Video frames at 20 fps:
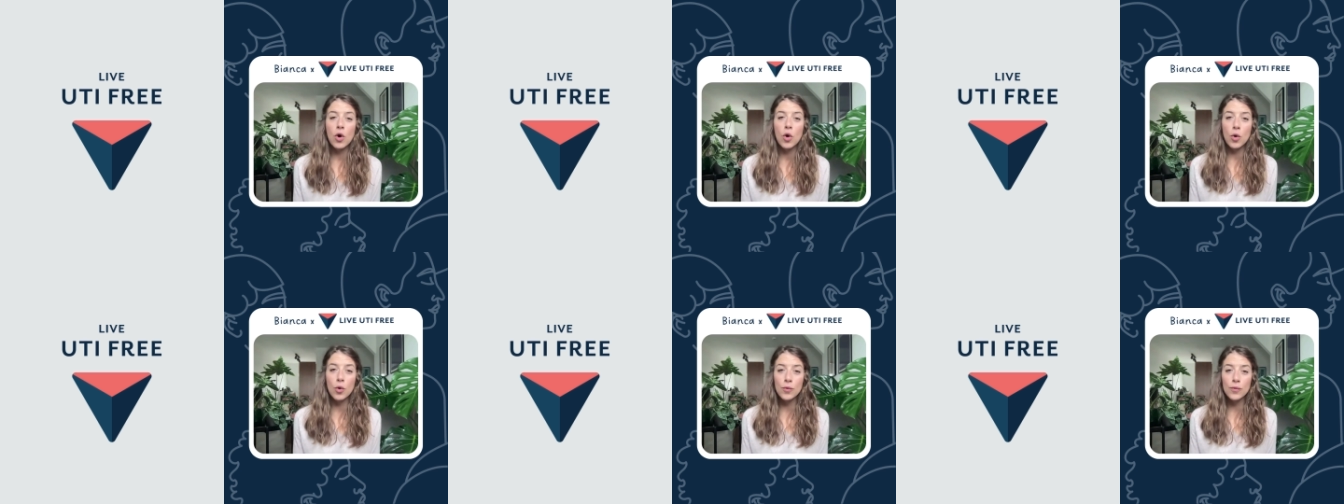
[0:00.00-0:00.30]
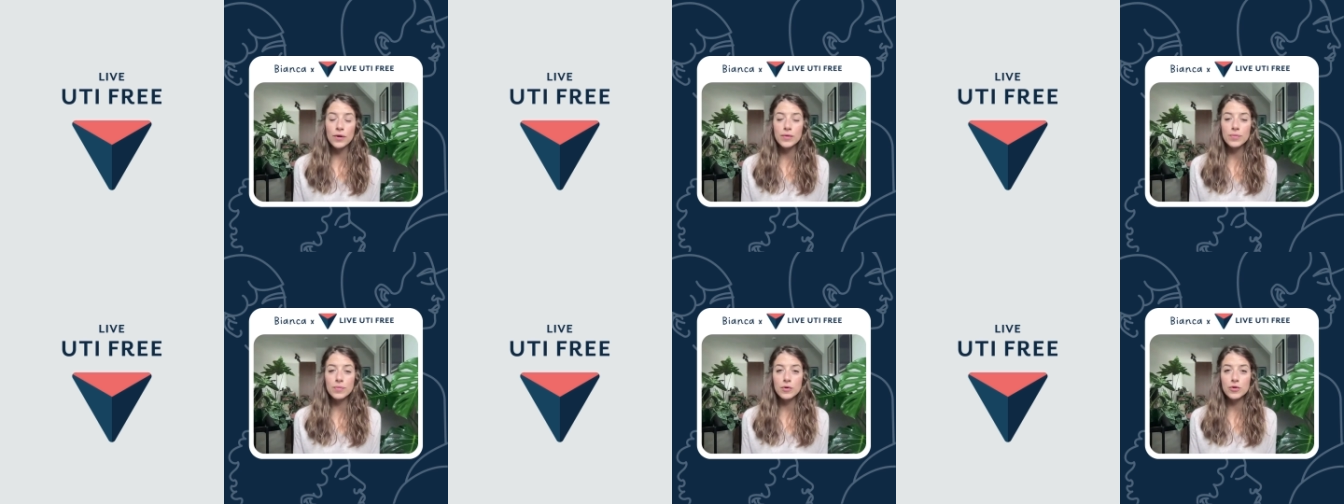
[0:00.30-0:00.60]
or
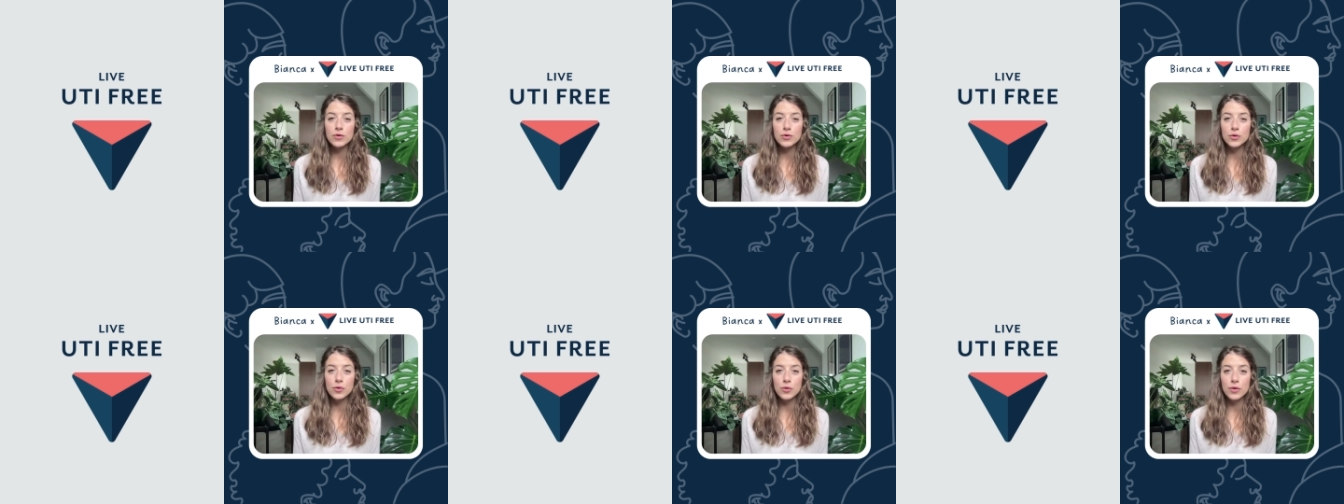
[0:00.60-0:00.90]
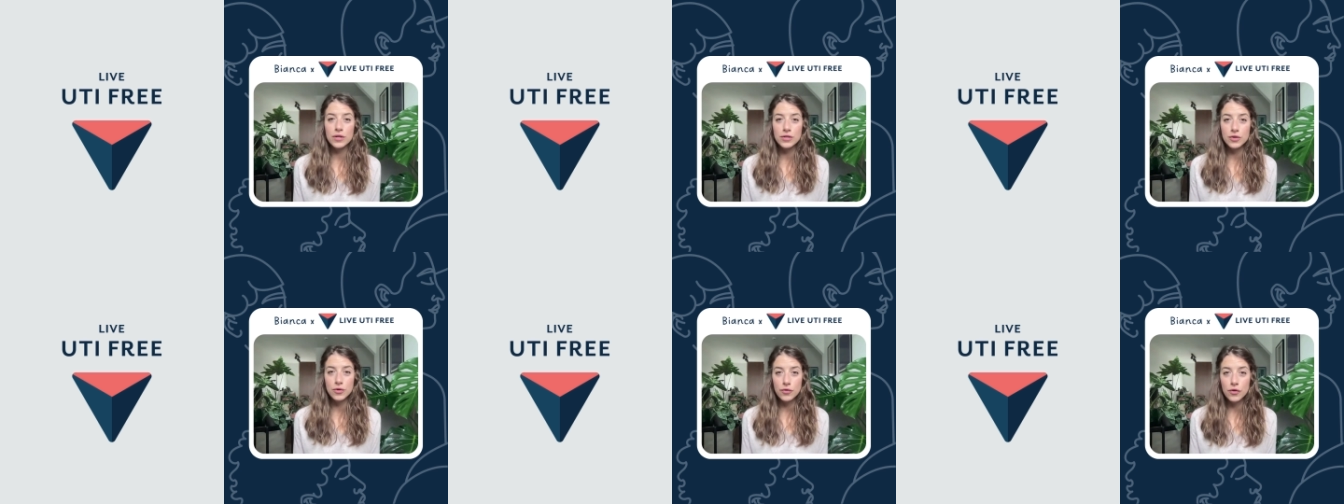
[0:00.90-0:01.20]
read more
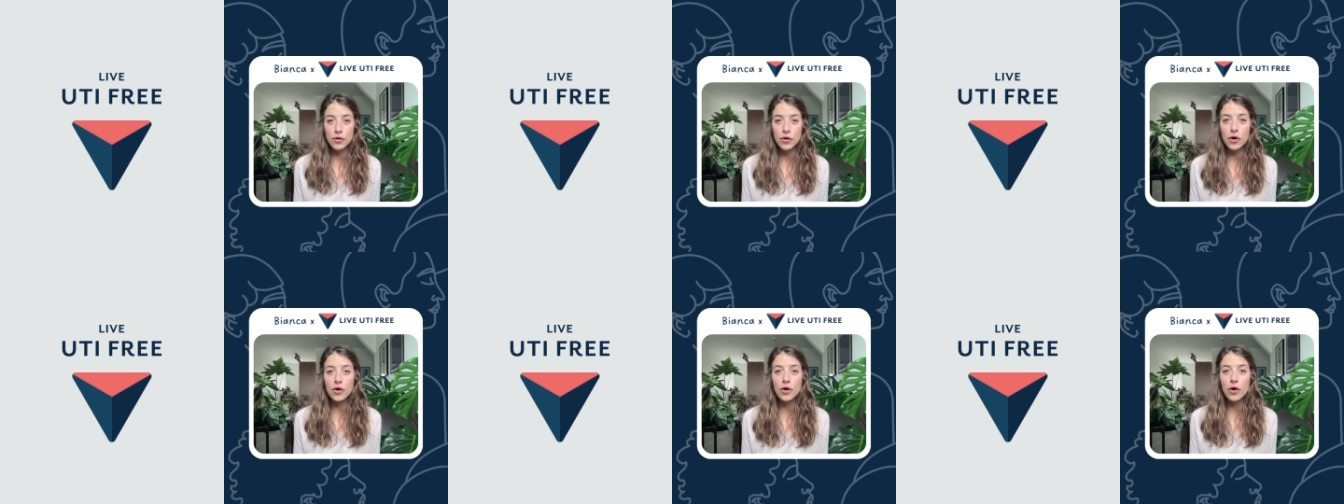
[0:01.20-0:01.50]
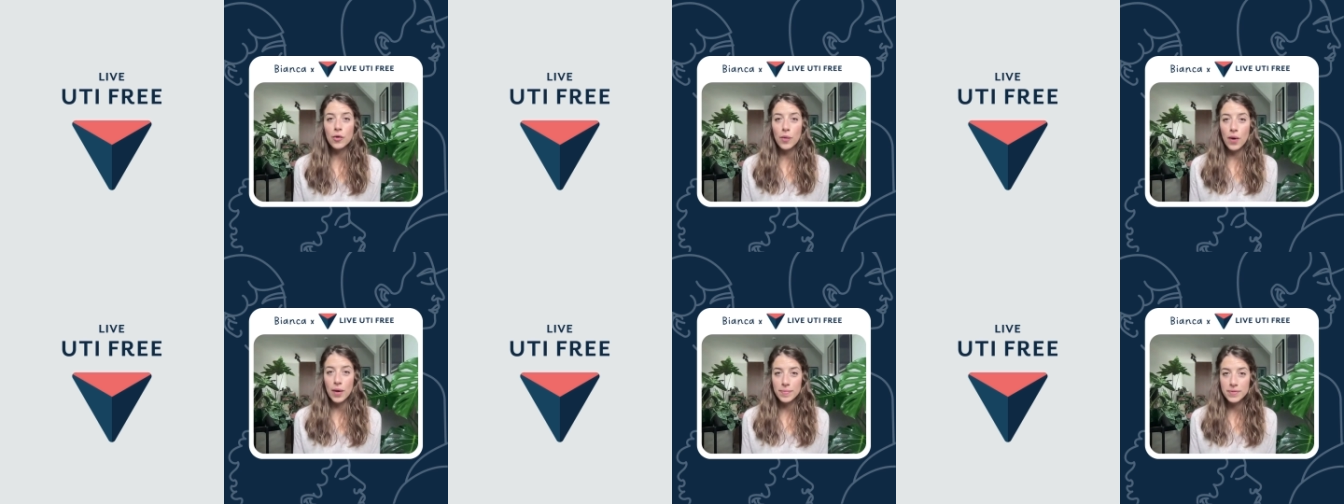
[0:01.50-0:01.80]
stories over on
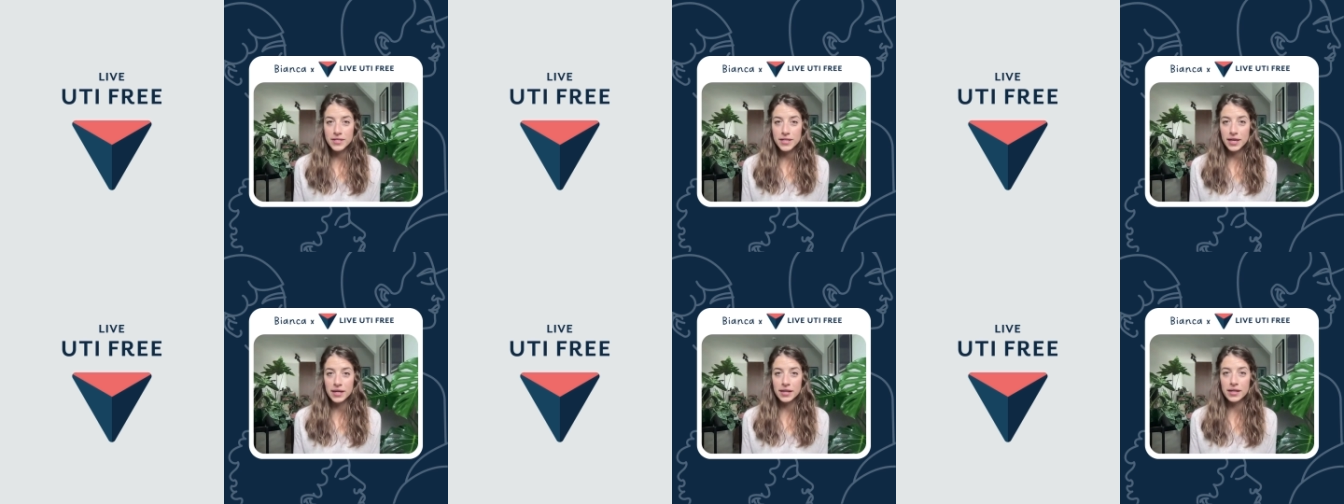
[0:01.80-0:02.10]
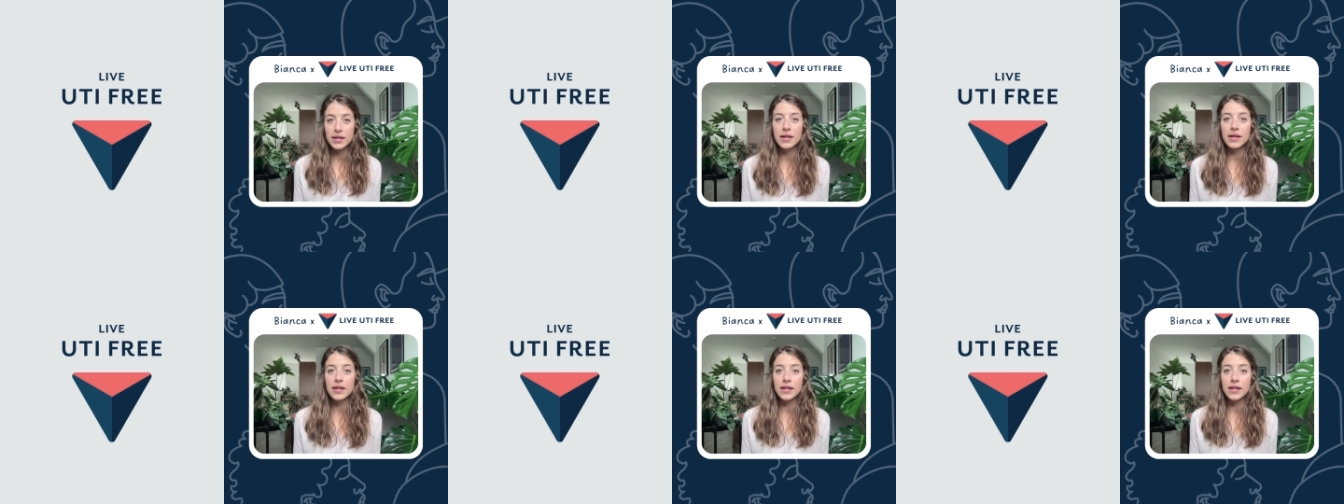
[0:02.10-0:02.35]
our website,